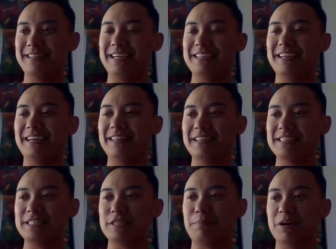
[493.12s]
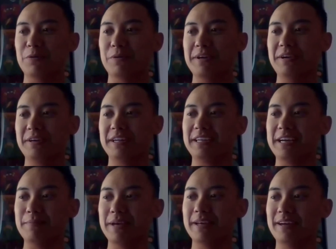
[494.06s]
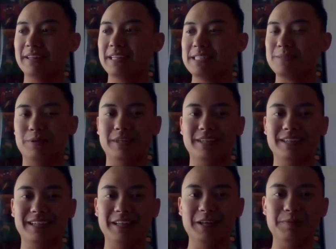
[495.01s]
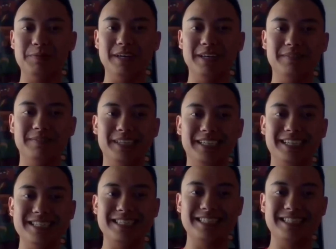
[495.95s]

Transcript: I think this is the part where you're going to come in on this one a little bit, because